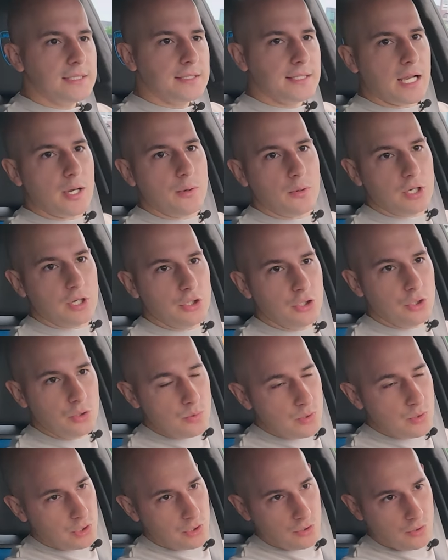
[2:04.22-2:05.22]
Now a
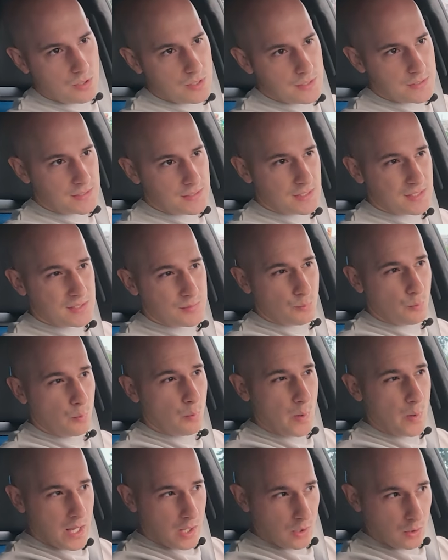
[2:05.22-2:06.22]
new Urus is
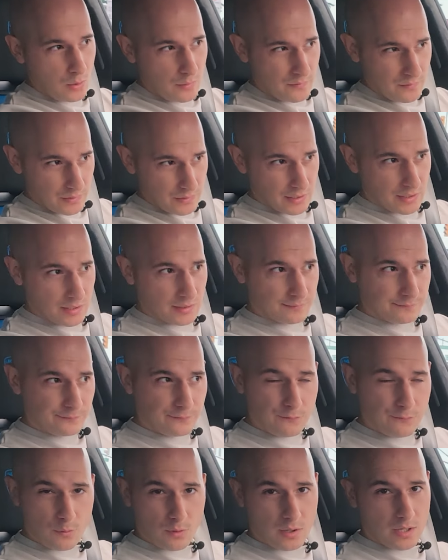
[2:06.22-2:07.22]
well over
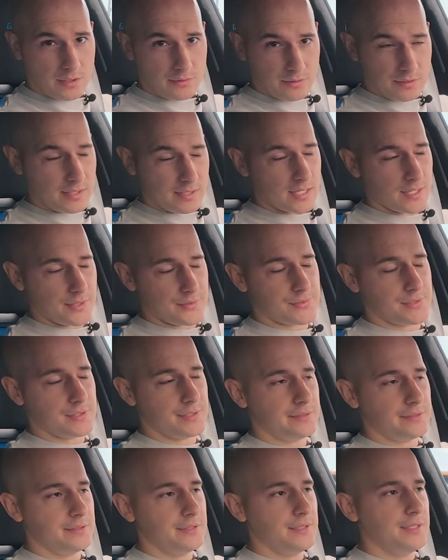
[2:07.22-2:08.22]

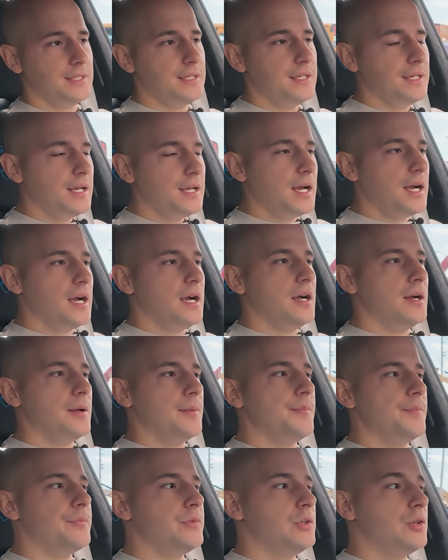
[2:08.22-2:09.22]
400,000.
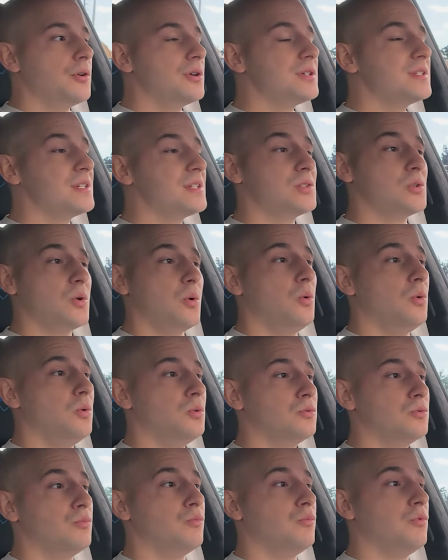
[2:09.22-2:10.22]
Uruses
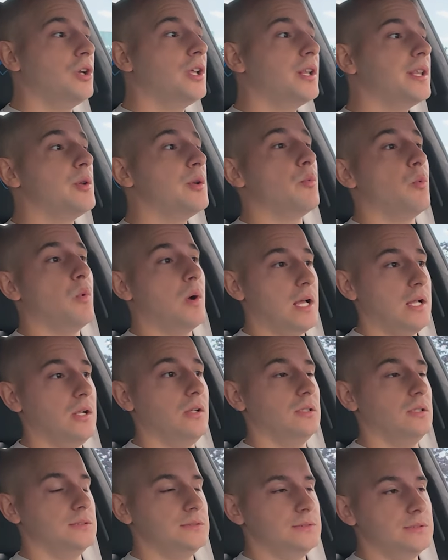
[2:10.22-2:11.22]
hold really
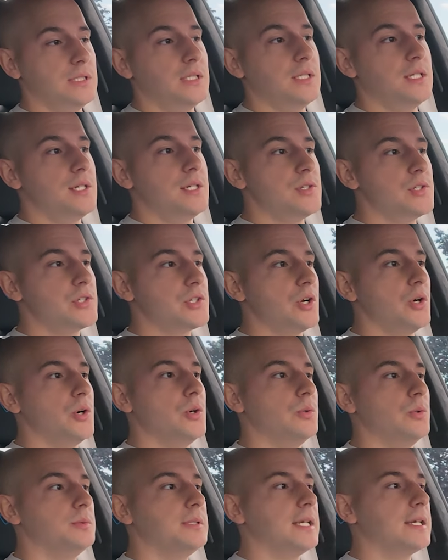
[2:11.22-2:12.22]
well.
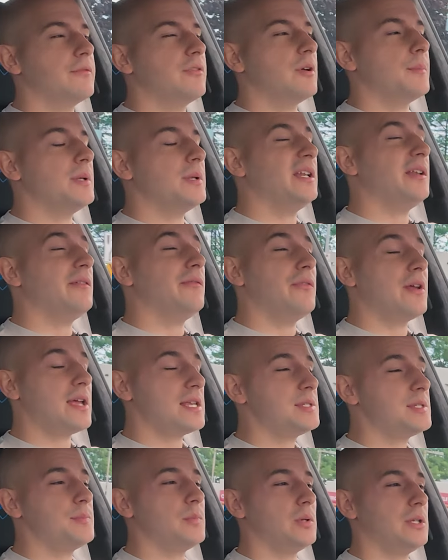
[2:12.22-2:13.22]
So like from an
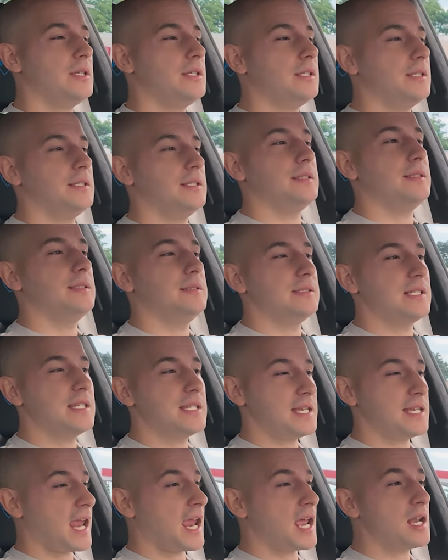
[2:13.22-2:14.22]
investment
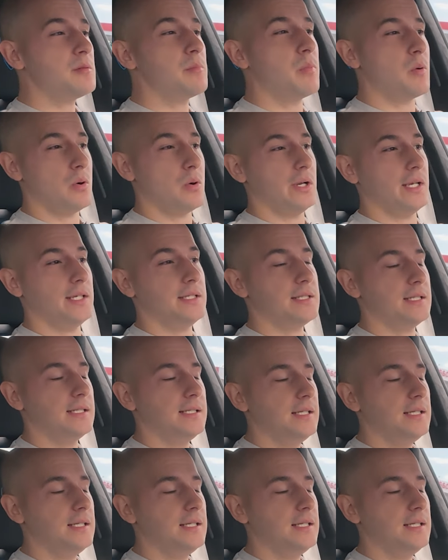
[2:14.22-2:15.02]
standpoint,